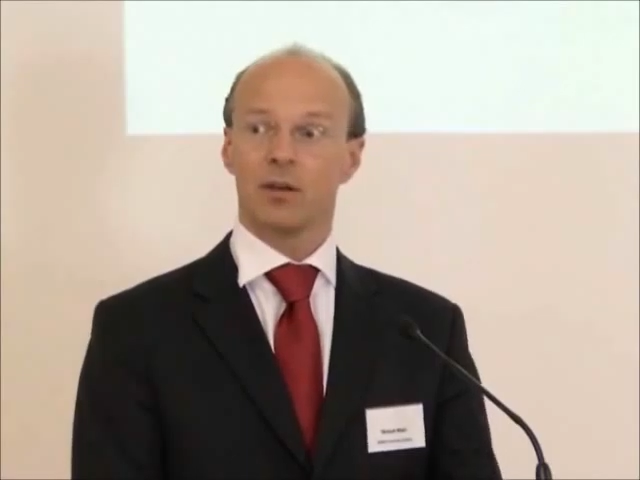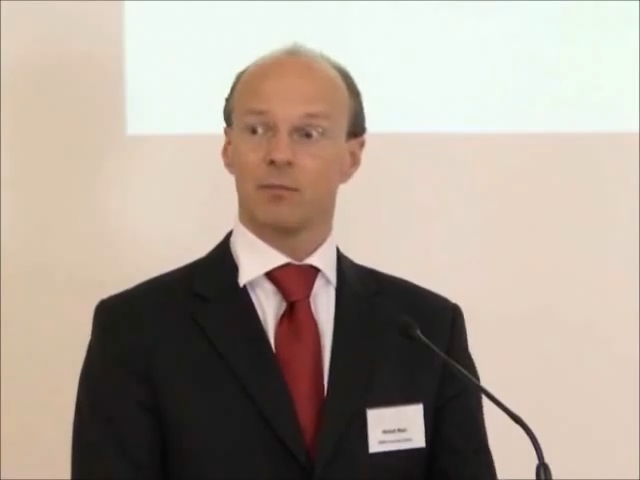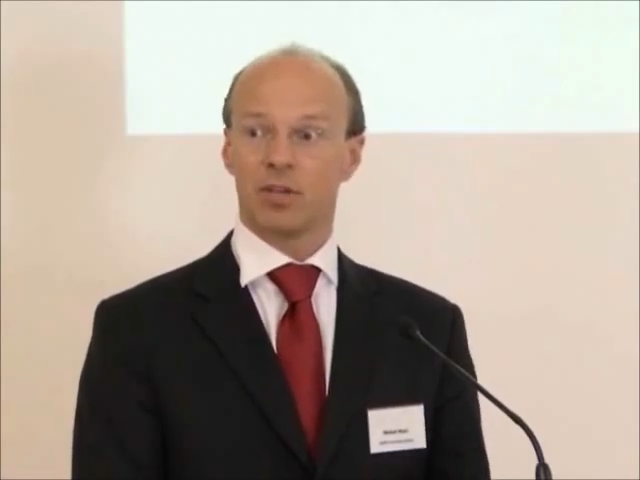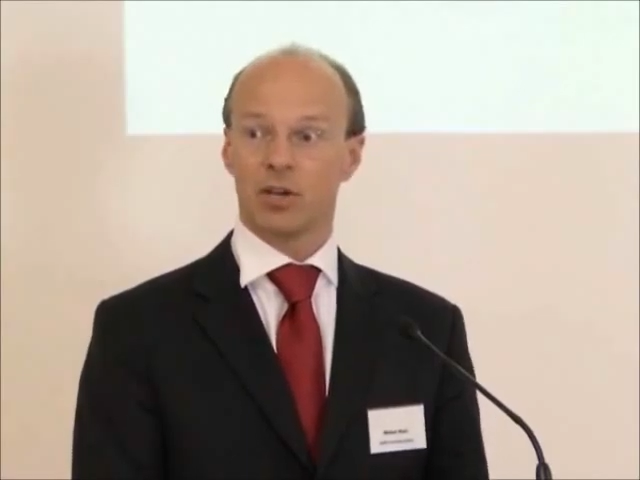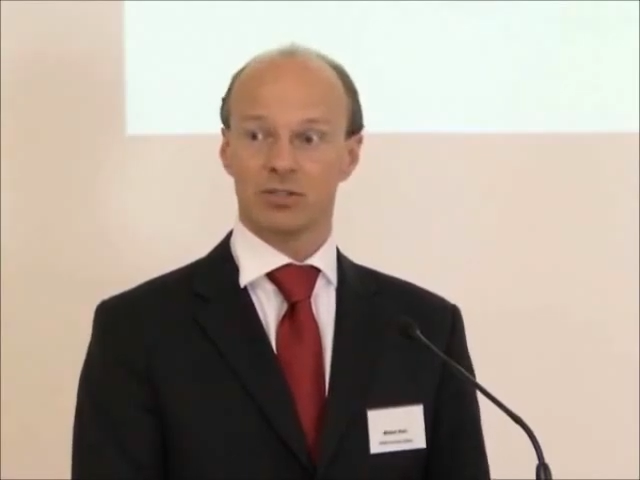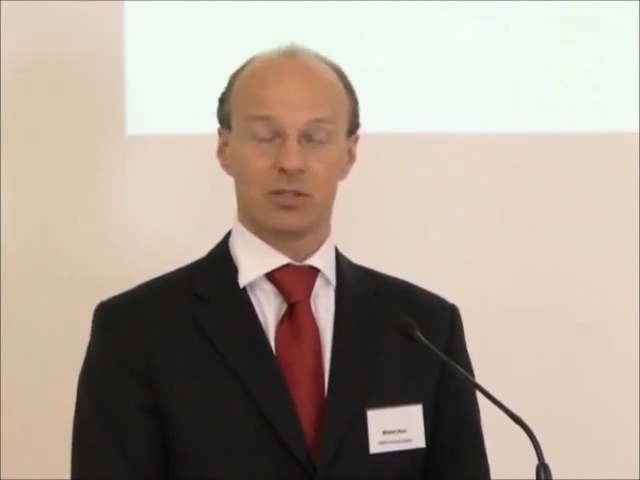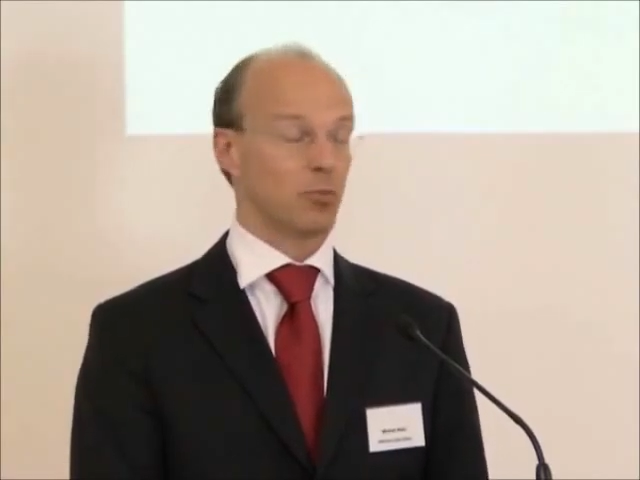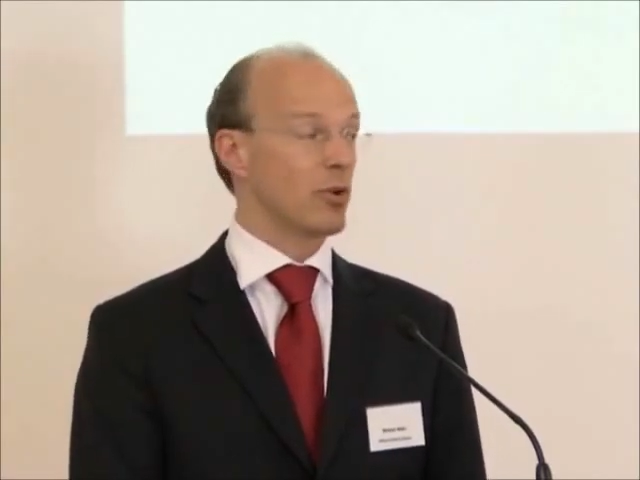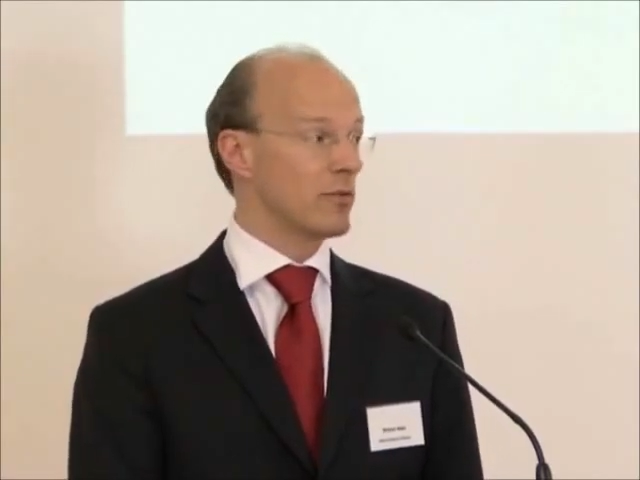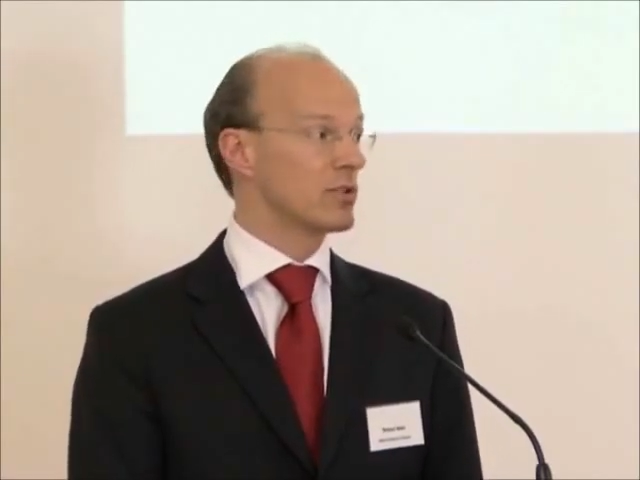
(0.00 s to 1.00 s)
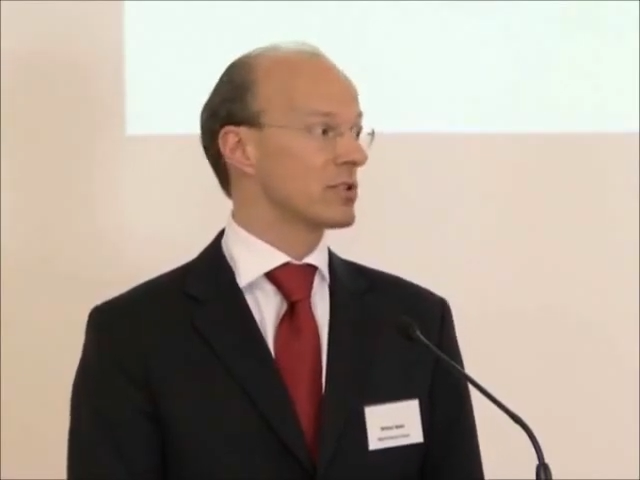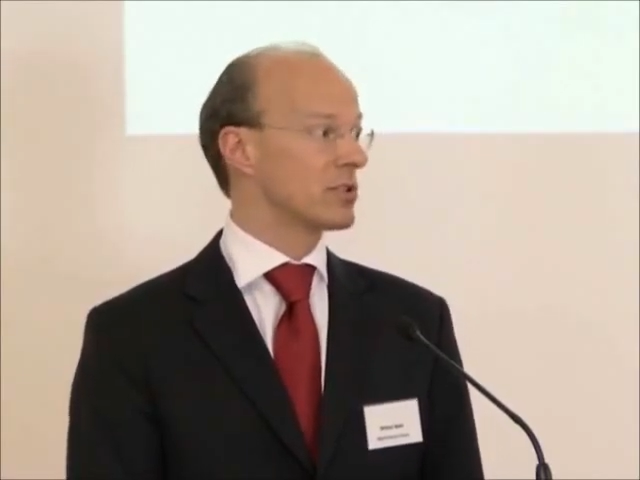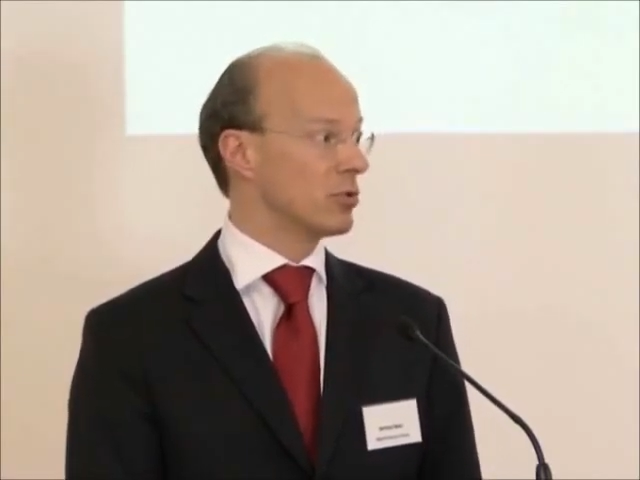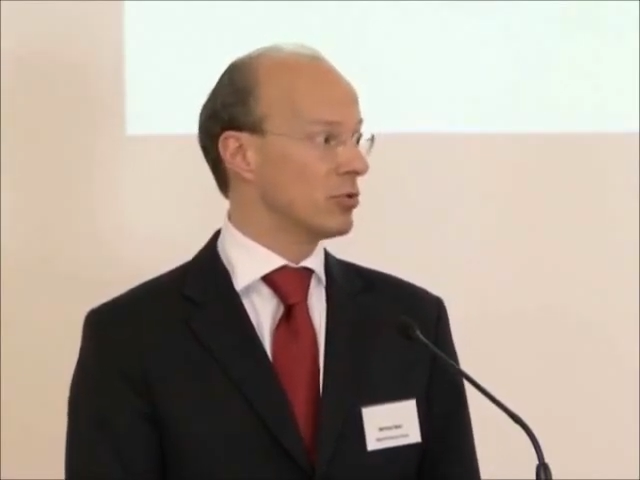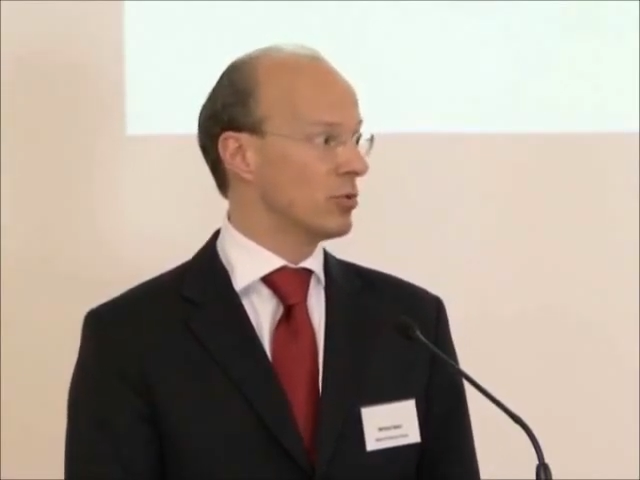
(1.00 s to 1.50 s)
because the previous
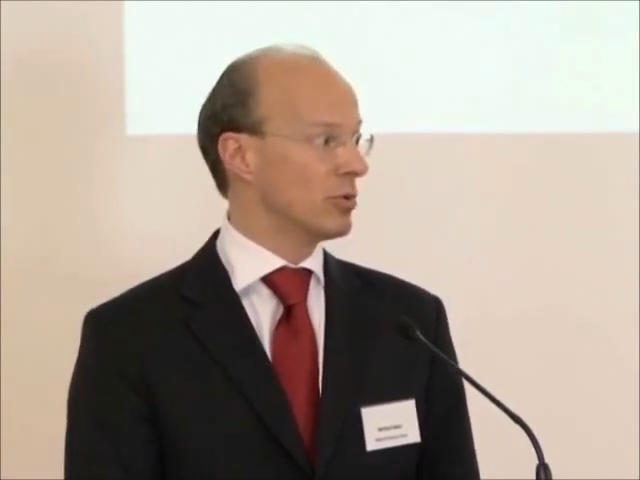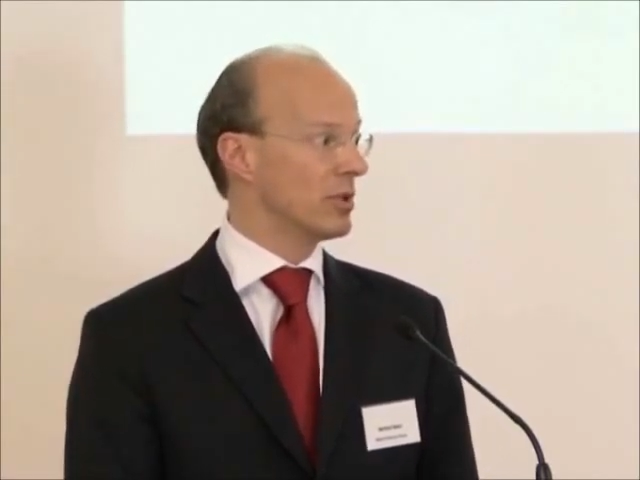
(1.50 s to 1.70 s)
2